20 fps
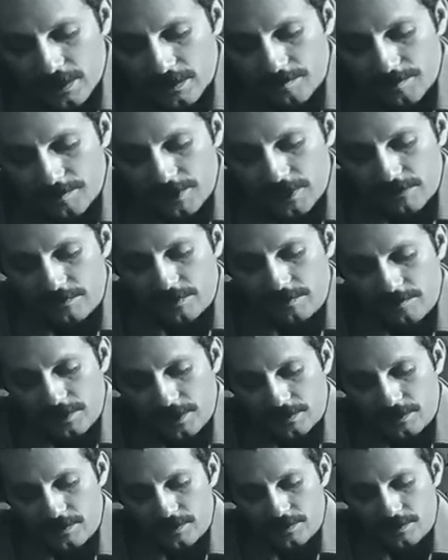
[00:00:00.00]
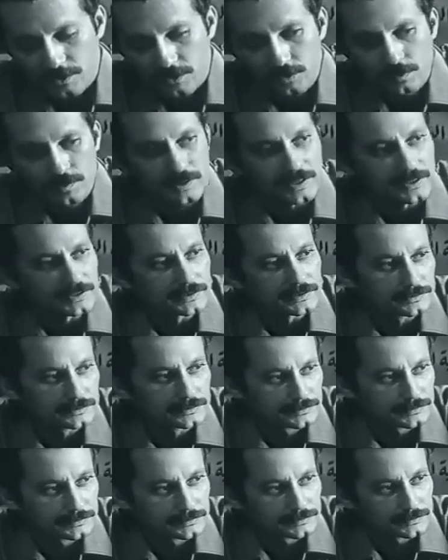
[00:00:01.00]
the Arab governments two
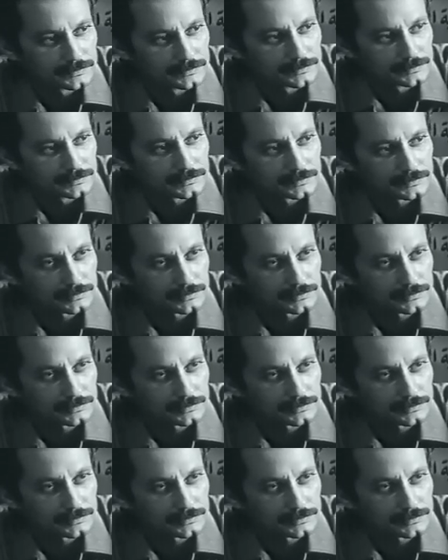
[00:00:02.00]
kinds.